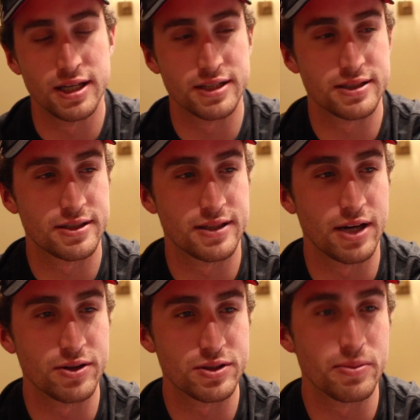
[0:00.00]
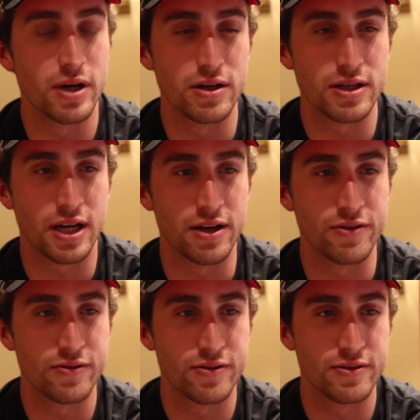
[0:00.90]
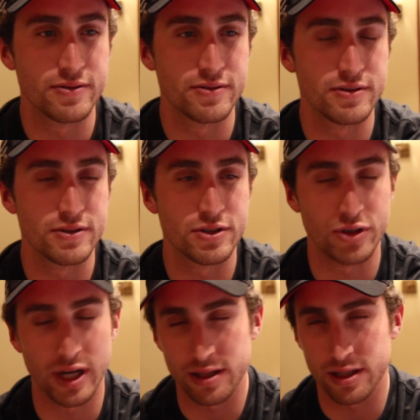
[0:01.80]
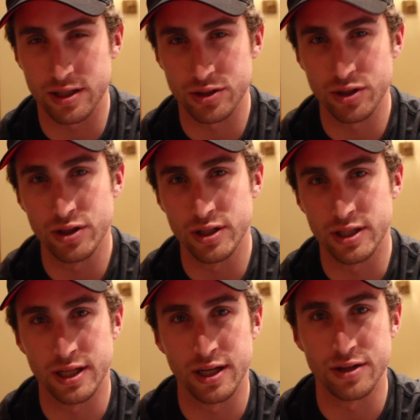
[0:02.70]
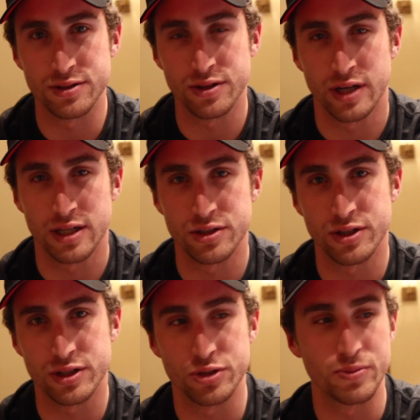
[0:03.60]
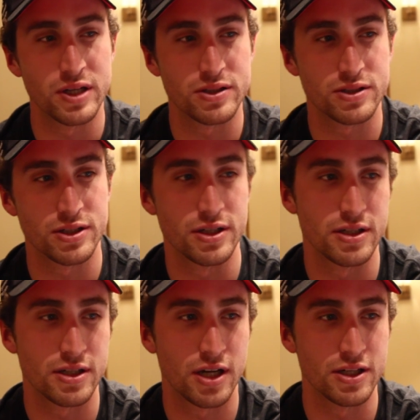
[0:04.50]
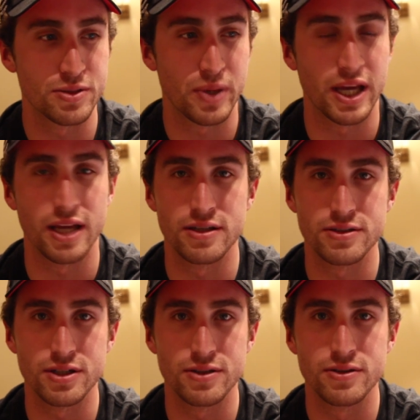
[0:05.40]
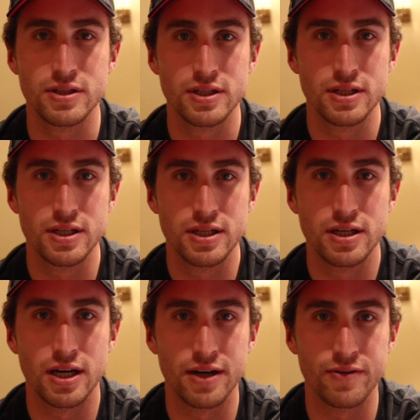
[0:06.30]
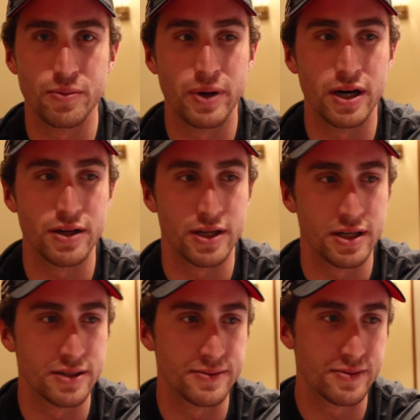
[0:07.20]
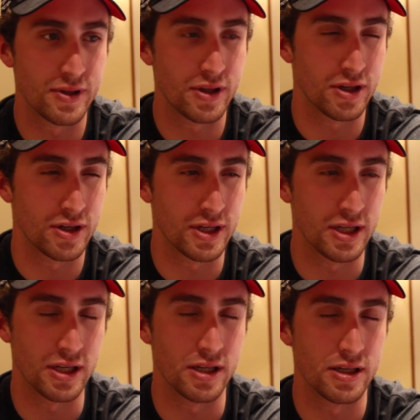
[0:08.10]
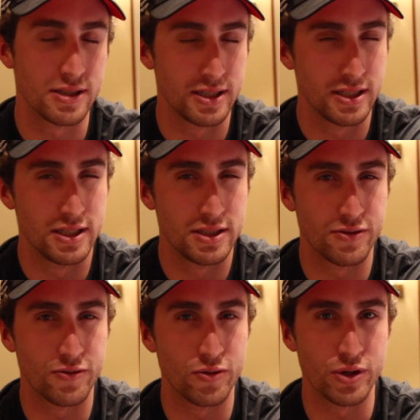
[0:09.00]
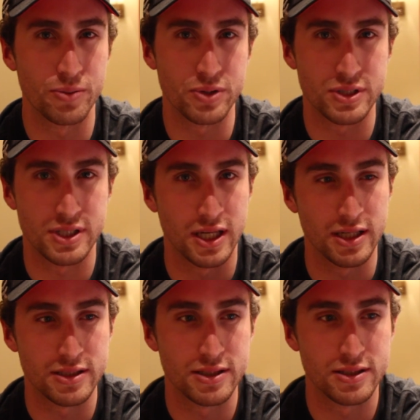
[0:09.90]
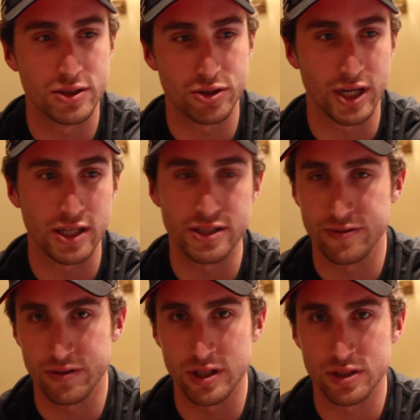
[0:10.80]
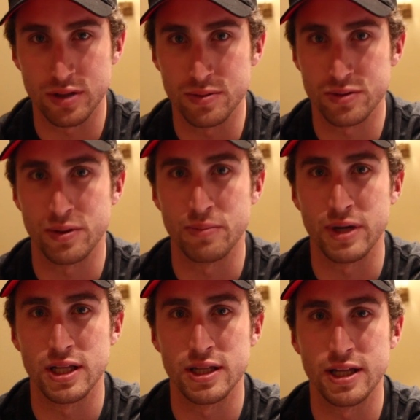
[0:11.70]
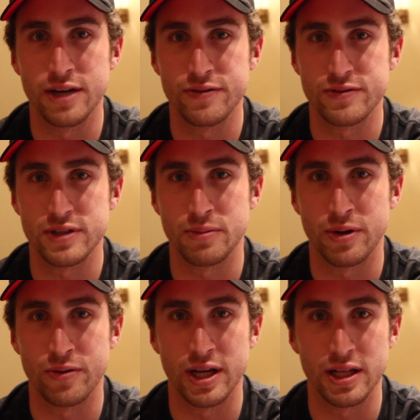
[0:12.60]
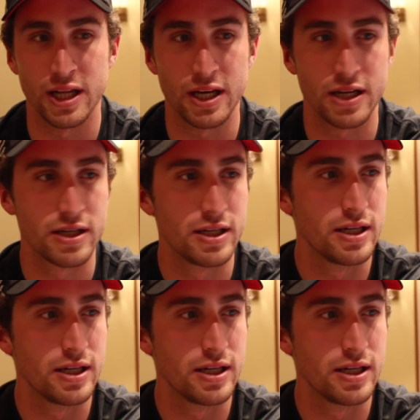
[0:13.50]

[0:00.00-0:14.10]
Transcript: it's about kind of strength control and then also not doing too much to cause pain. So I have about a 30-40% strength differential between my left and my right leg,